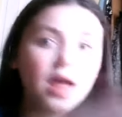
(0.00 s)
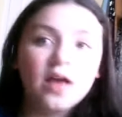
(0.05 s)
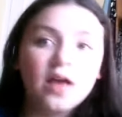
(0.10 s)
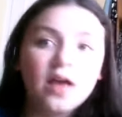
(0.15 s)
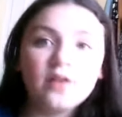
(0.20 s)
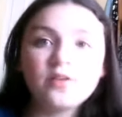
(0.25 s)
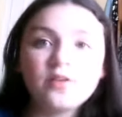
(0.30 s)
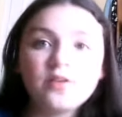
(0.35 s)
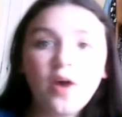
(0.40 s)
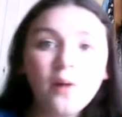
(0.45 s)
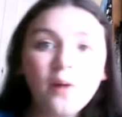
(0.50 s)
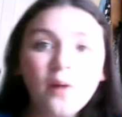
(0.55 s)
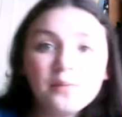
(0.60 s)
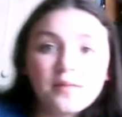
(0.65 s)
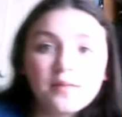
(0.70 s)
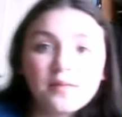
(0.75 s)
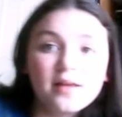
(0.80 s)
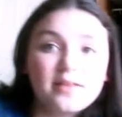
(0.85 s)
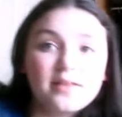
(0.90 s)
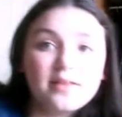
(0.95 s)
so,
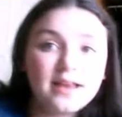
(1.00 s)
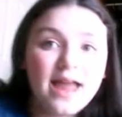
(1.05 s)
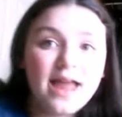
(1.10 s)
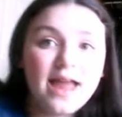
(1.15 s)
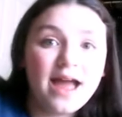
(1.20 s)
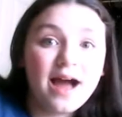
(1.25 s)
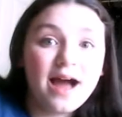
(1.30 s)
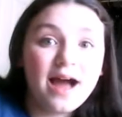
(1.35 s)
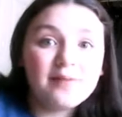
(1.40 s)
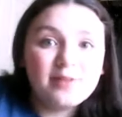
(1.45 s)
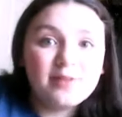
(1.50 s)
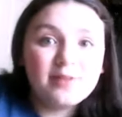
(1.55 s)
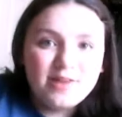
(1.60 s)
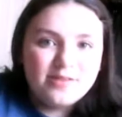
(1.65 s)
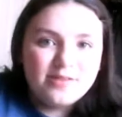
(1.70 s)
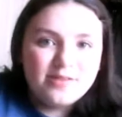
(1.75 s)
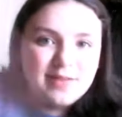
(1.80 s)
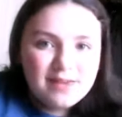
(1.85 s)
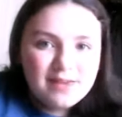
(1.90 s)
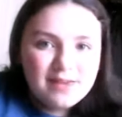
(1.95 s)
today I'm going to
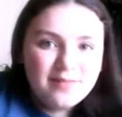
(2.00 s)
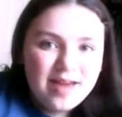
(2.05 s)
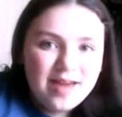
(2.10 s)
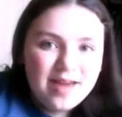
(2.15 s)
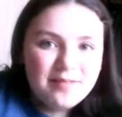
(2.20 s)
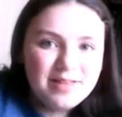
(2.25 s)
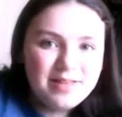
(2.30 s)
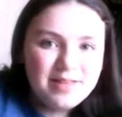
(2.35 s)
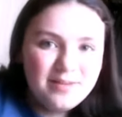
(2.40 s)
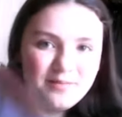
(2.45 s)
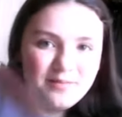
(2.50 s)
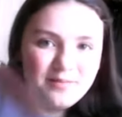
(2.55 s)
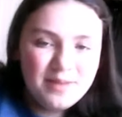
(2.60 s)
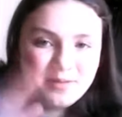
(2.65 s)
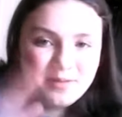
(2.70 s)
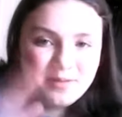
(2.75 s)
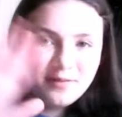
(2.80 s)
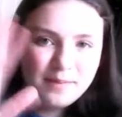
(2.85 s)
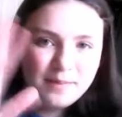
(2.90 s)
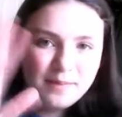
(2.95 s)
do a Q&A with these
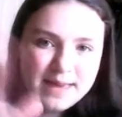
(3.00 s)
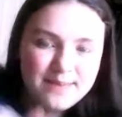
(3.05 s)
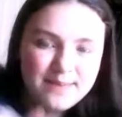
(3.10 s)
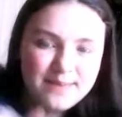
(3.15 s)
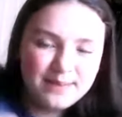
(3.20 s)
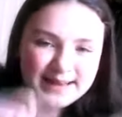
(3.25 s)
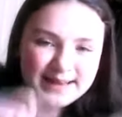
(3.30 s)
beautiful people.